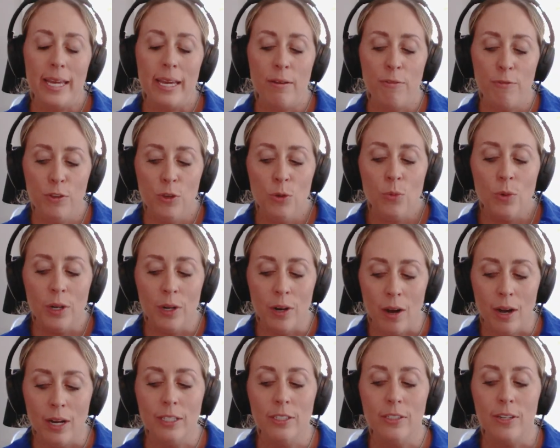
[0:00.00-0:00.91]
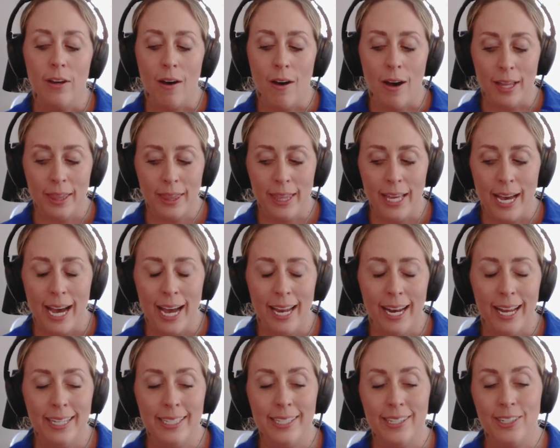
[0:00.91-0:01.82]
if you were not taught
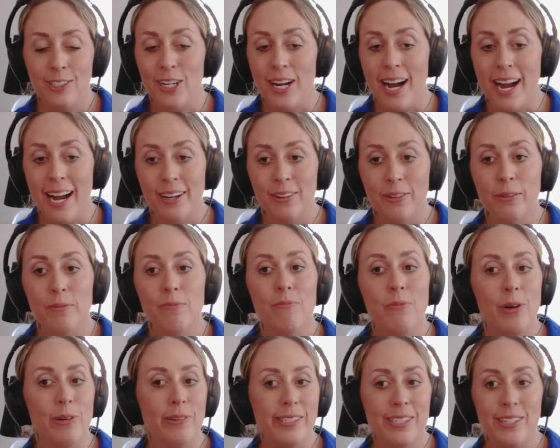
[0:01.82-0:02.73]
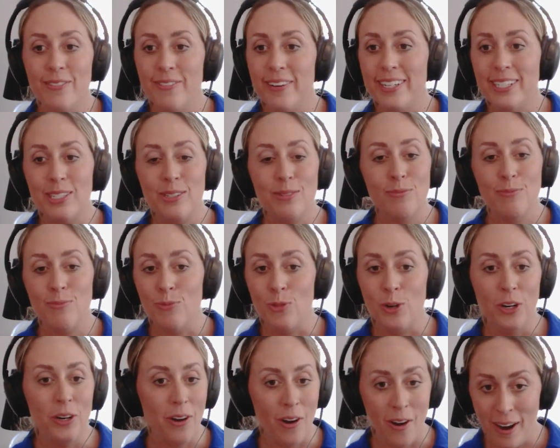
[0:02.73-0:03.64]
that as a child, most of us
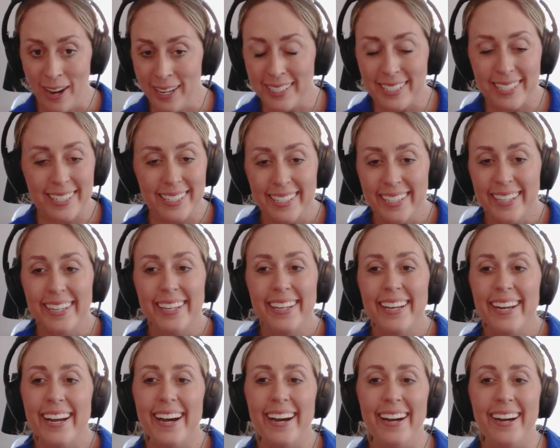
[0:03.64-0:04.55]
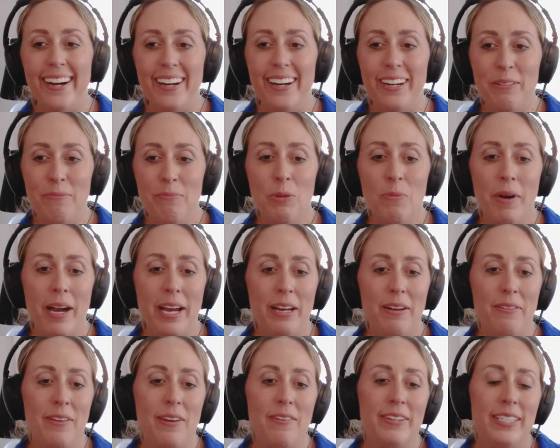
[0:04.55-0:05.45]
were not. Um, you might
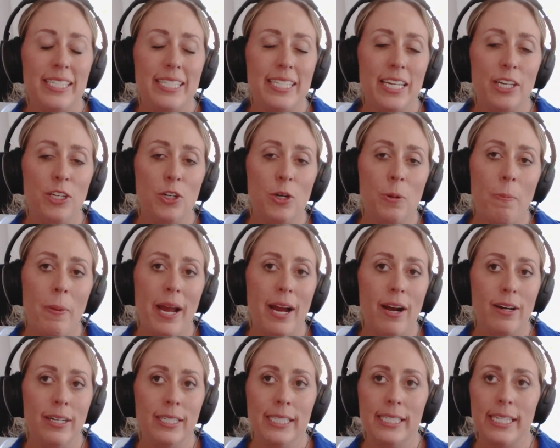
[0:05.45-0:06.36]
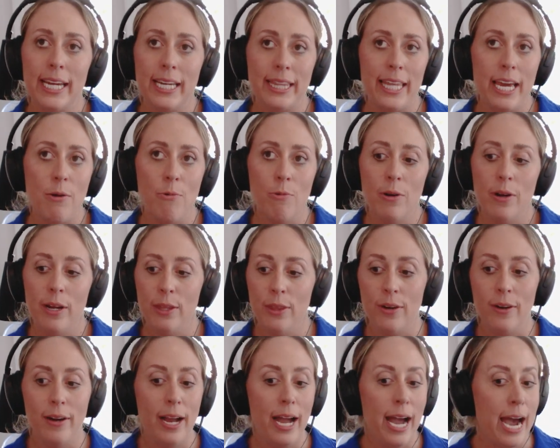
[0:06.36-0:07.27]
have even seen your parents, like they were
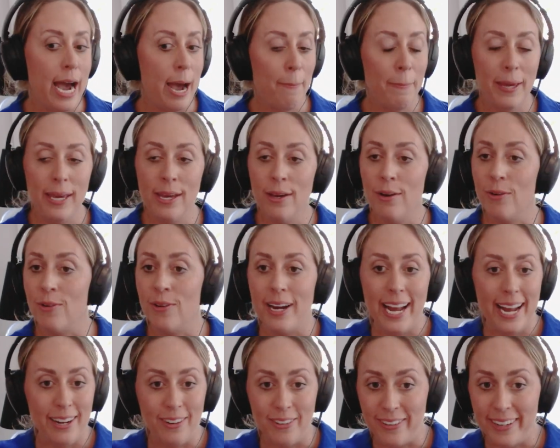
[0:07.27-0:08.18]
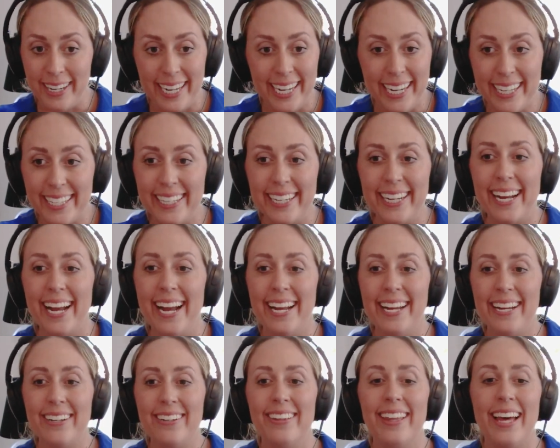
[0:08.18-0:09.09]
either happy or angry. Like I
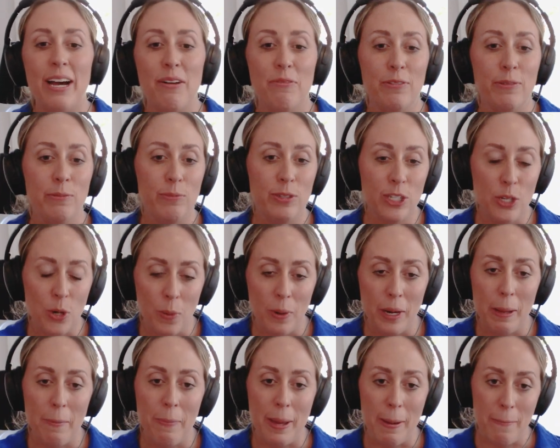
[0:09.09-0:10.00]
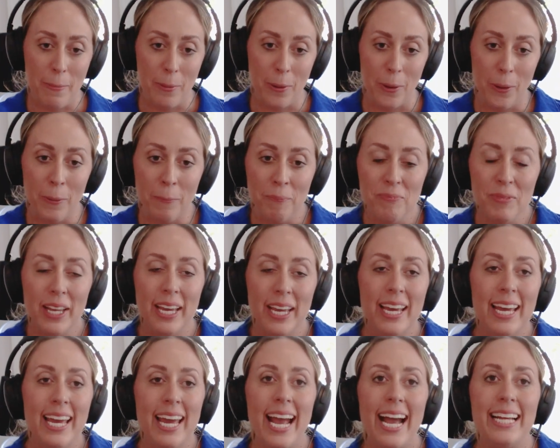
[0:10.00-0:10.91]
hear that from so many people.
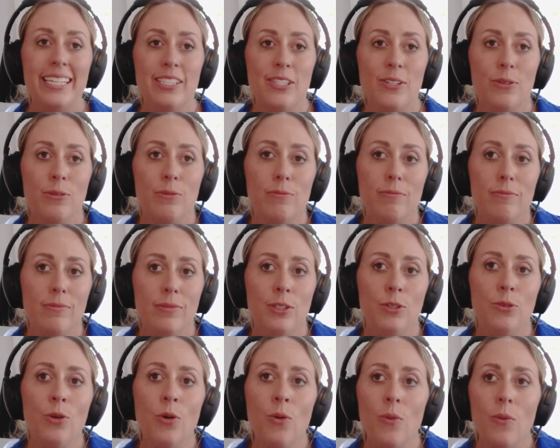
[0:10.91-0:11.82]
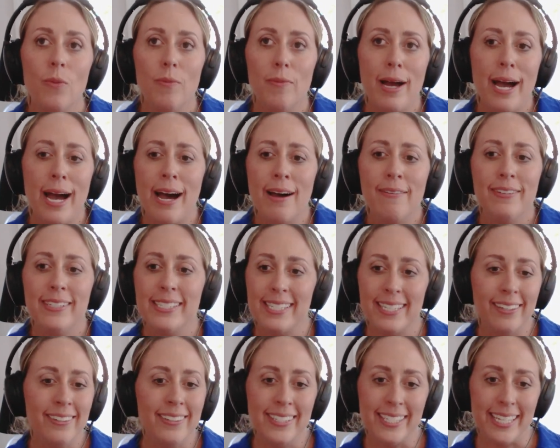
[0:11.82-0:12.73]
And so you don't have a
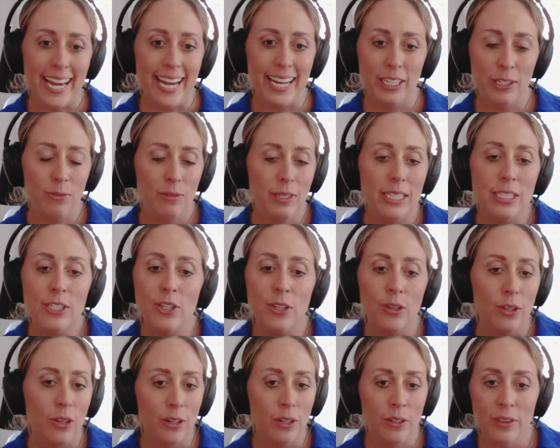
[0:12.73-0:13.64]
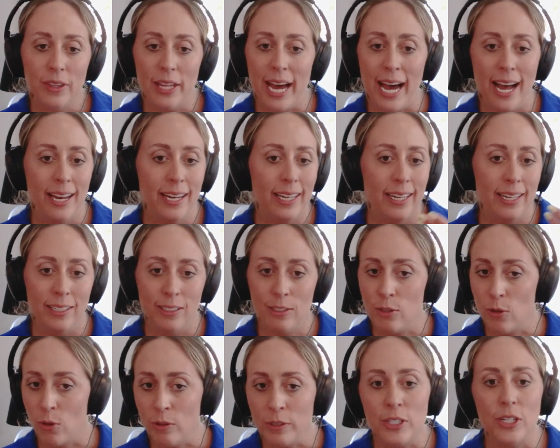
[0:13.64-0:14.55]
skill set. You need to learn that in
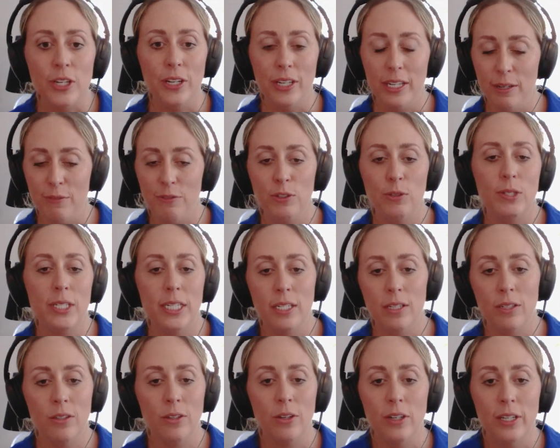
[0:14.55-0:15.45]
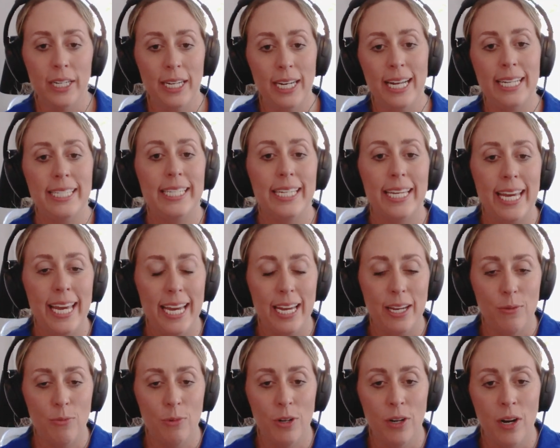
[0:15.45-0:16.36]
adulthood if you didn't learn it as a
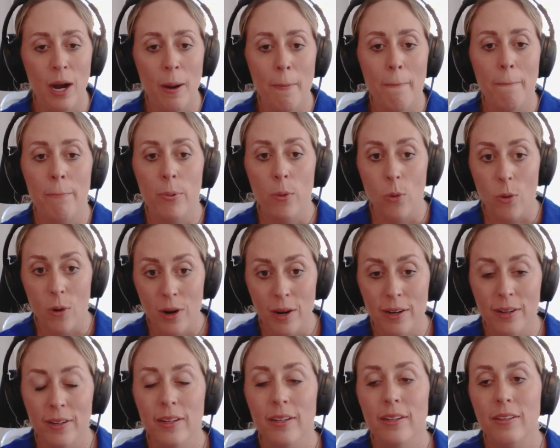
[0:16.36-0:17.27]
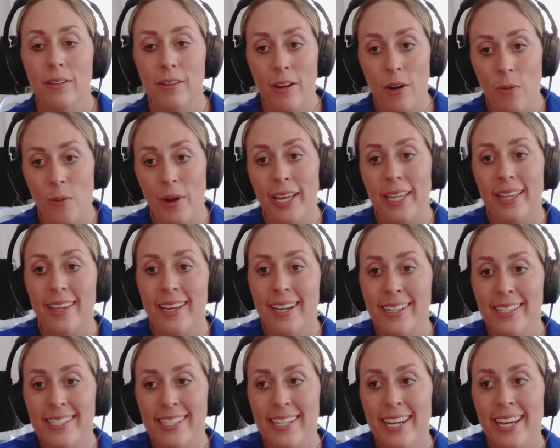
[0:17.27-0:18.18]
kid. We're not born knowing
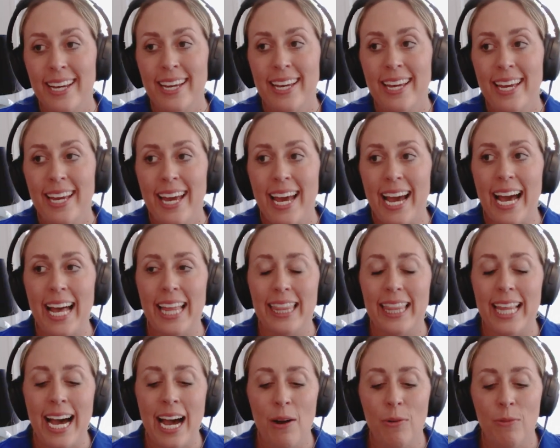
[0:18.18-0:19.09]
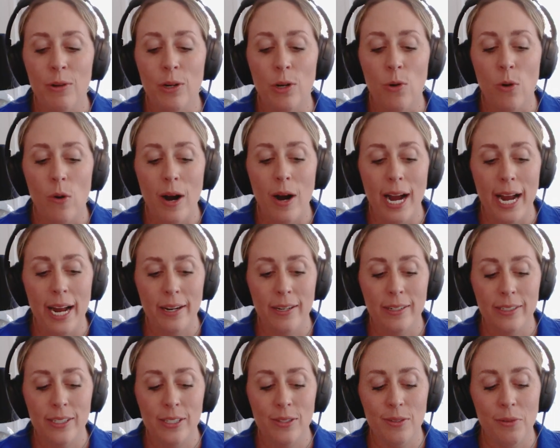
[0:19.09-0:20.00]
this. And that
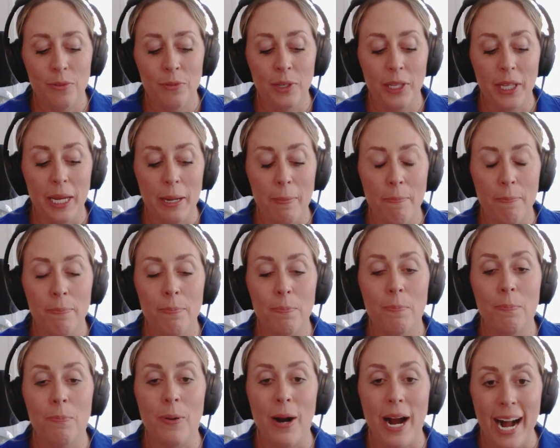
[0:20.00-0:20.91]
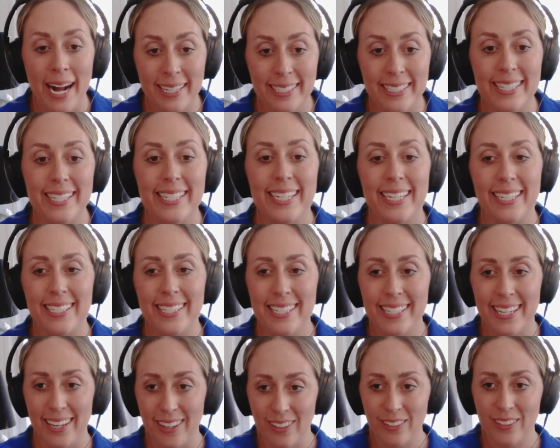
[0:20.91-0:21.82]
requires really practicing
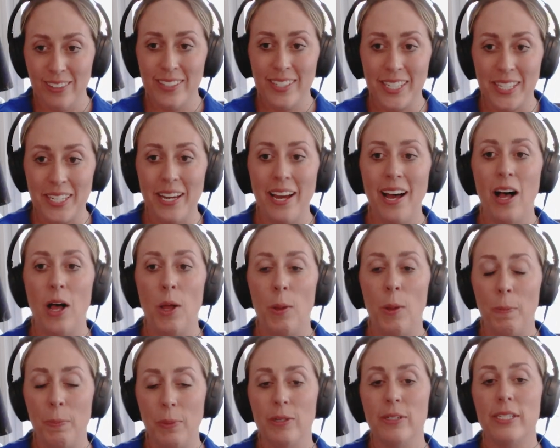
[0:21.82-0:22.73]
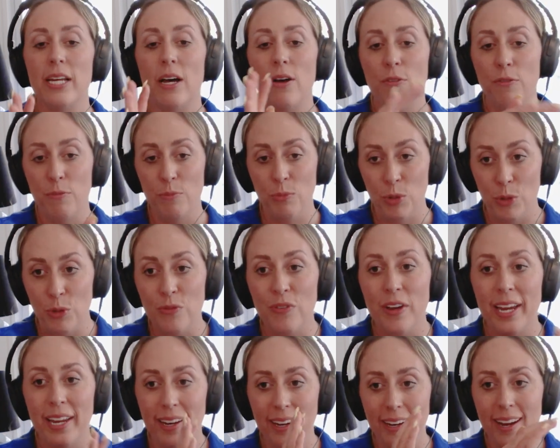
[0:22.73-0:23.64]
skills to help yourself move
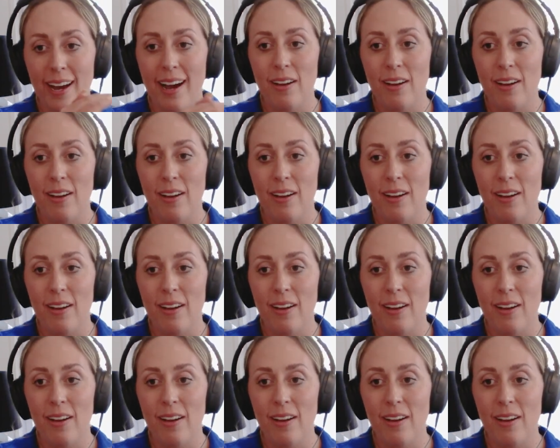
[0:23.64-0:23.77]
in and